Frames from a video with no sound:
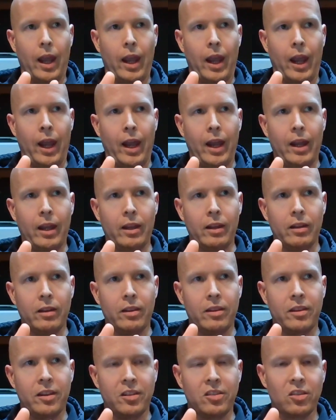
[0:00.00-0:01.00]
and
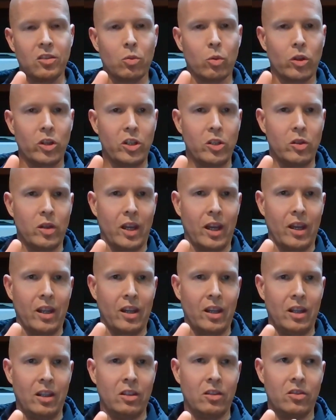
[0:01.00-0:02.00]
this is where you get
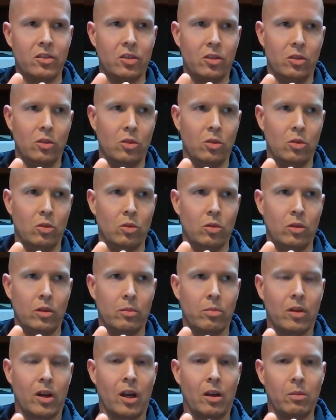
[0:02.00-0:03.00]
into the
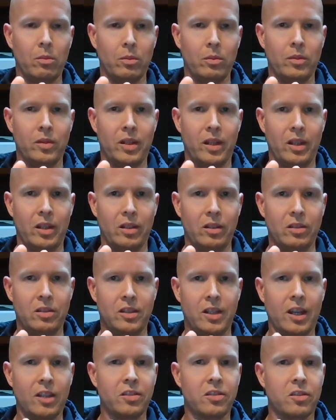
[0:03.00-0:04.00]
problems is
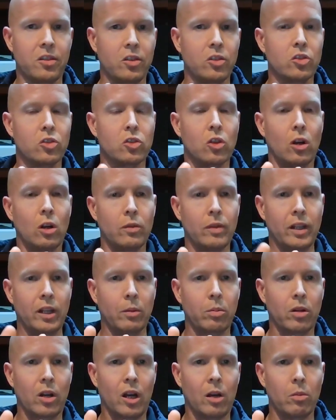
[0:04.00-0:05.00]
yes they're solving a
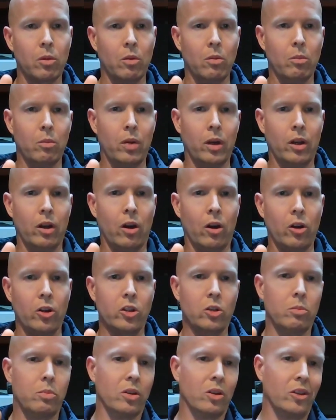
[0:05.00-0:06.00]
problem but are
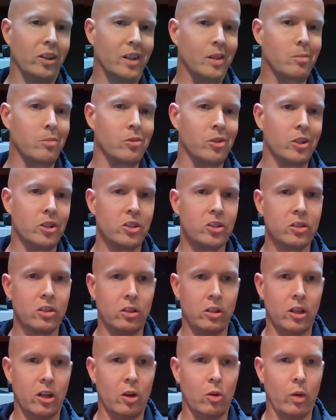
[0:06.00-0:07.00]
you building a bridge to
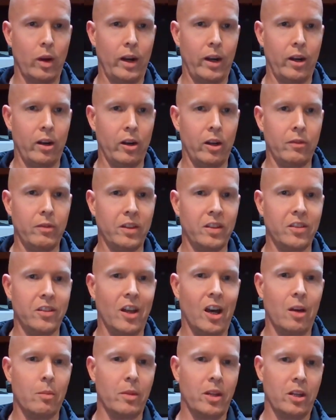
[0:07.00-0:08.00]
nowhere if it's
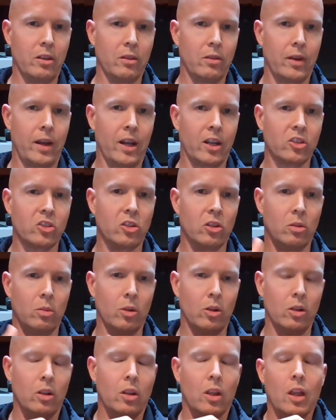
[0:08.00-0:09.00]
not
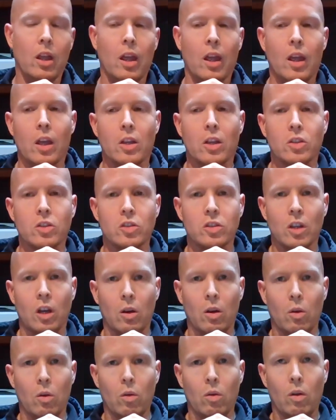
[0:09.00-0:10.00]
manufacturable
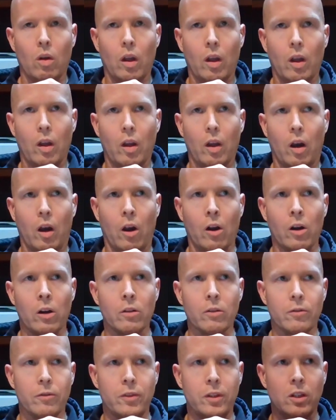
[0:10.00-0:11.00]
so
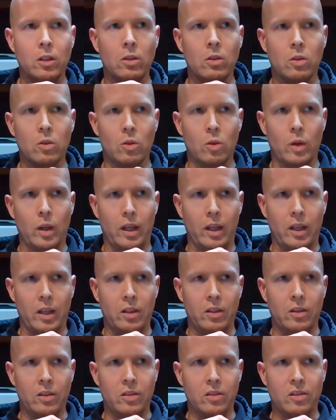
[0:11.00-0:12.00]
our view
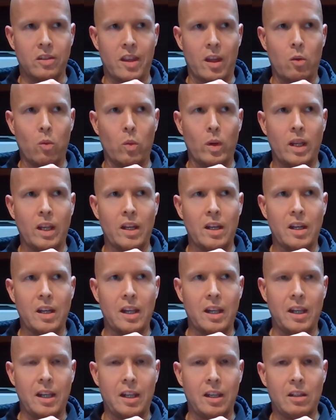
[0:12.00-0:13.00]
is that we
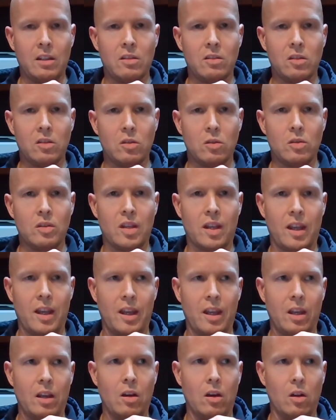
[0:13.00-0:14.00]
need to
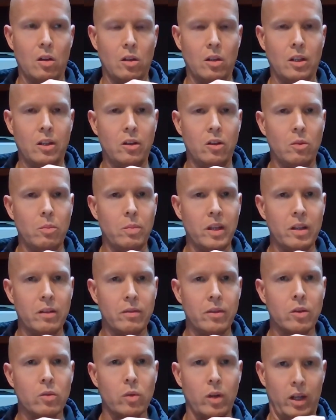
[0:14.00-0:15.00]
take a little bit
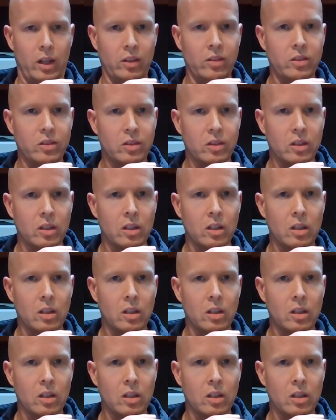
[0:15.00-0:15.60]
of the risk